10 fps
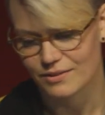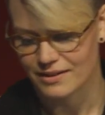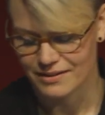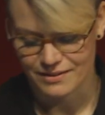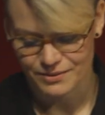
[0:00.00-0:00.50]

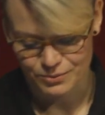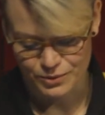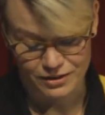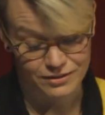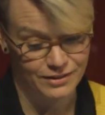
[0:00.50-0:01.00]
and
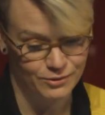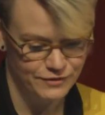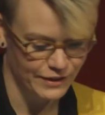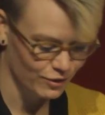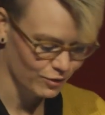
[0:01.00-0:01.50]
we all thought it was
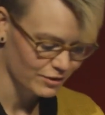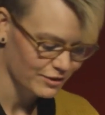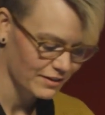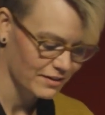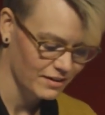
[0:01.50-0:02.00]
very cool,
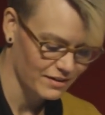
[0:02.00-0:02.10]
so I thought